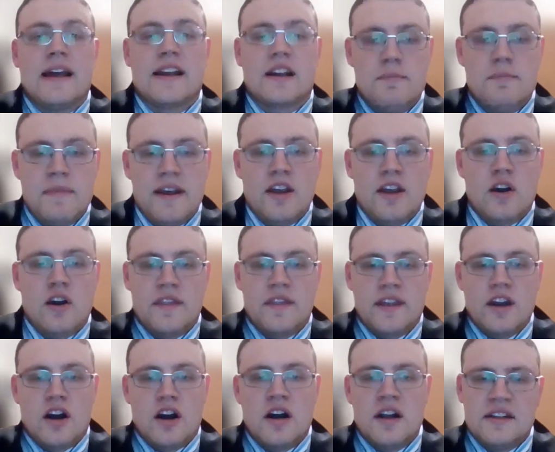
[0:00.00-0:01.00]
like me on
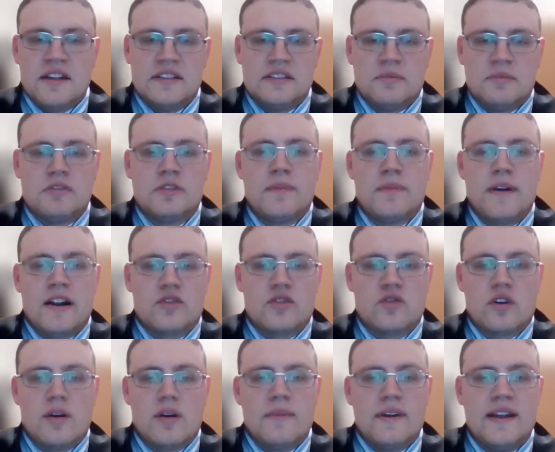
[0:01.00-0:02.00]
the autism
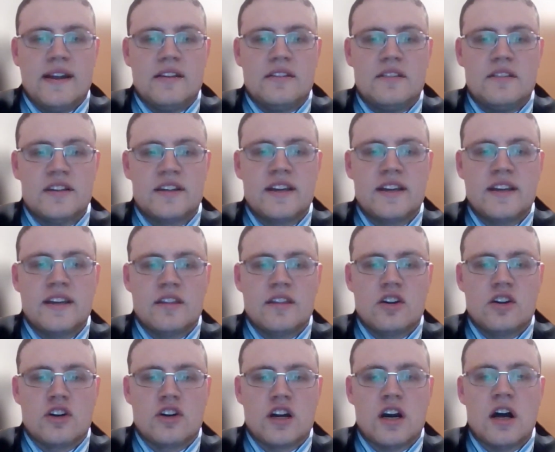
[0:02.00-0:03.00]
spectrum in seeking
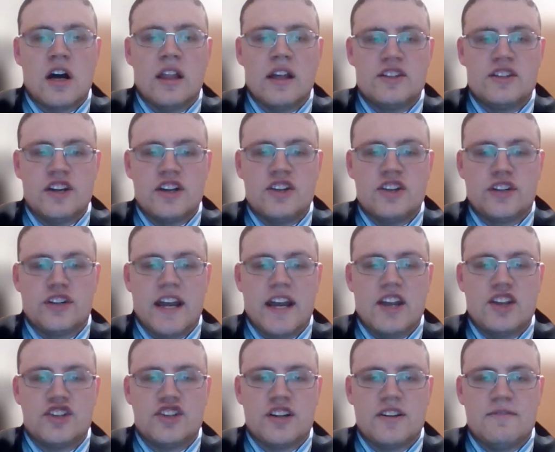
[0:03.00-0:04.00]
their college
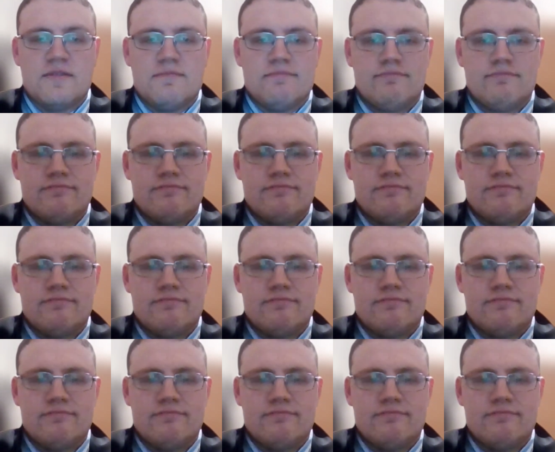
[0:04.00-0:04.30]
education?